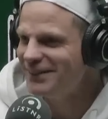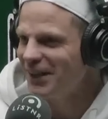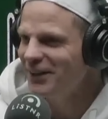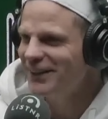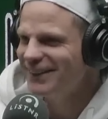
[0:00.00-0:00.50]

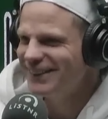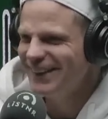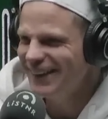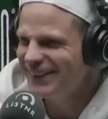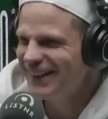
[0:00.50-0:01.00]
Who are your next
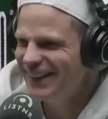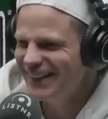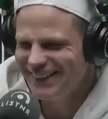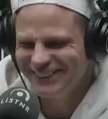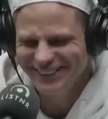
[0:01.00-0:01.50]
choices?
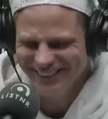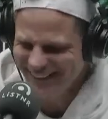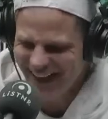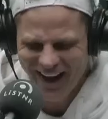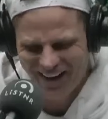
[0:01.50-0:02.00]
Any
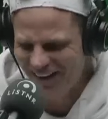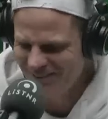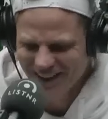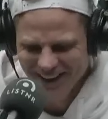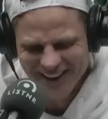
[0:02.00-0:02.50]
names?
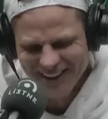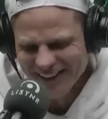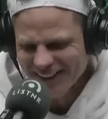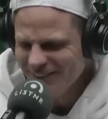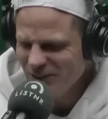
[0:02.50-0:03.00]
I'm
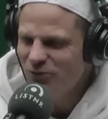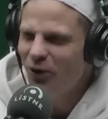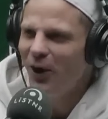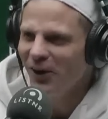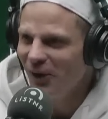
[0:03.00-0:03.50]
just
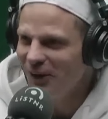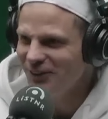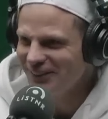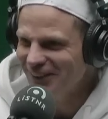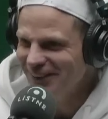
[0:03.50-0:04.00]

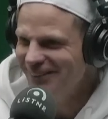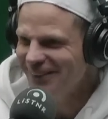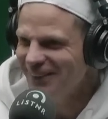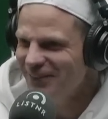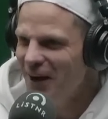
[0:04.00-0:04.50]
finalising the list
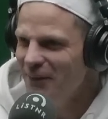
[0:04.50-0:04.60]
at the moment.